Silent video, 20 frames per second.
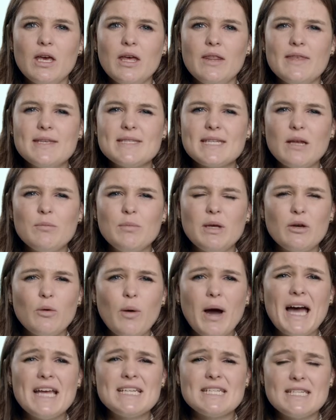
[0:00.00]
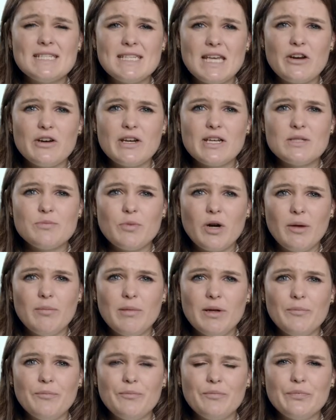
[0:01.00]
This can be quite a serious
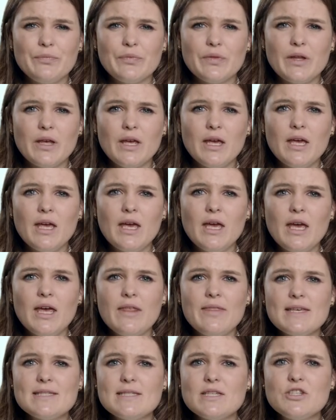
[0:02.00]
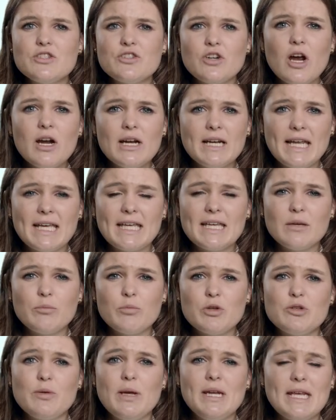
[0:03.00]
problem. There's a strong link
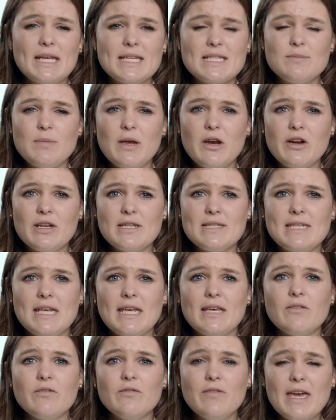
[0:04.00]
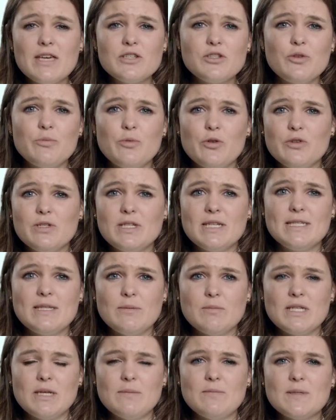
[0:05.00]
between experiencing vasomotor
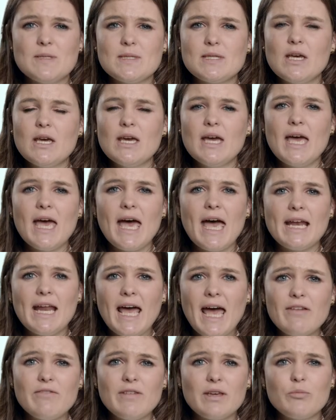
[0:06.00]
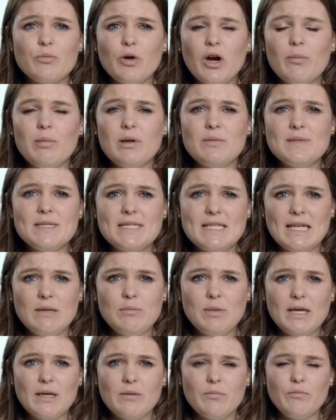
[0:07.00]
symptoms and having problems
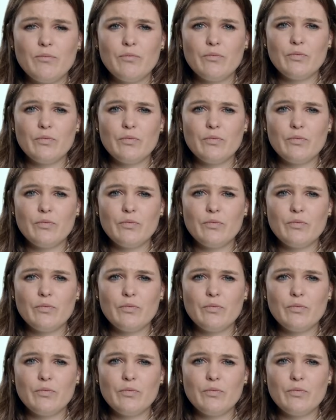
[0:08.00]
sleeping.